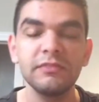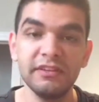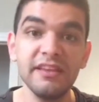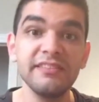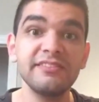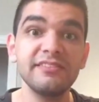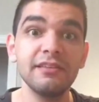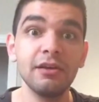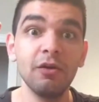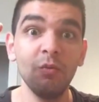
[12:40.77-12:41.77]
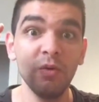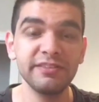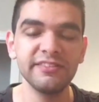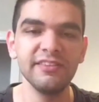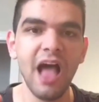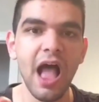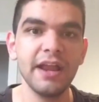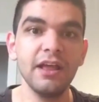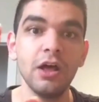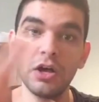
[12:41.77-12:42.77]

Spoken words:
this was not